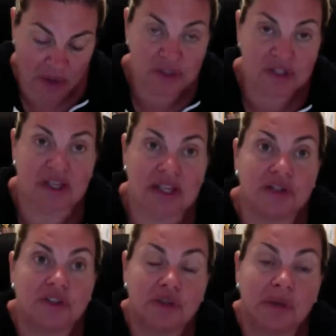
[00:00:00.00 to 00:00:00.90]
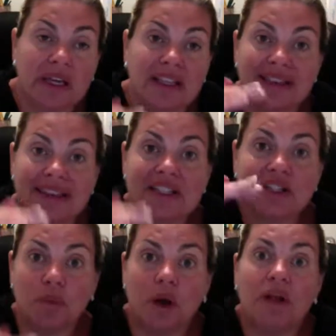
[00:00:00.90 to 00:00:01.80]
so that you're doing at
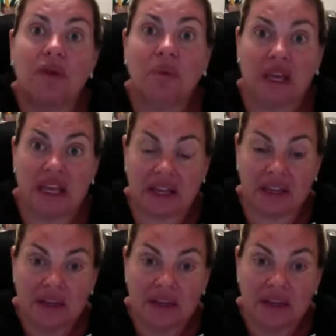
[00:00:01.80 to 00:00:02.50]
least one a week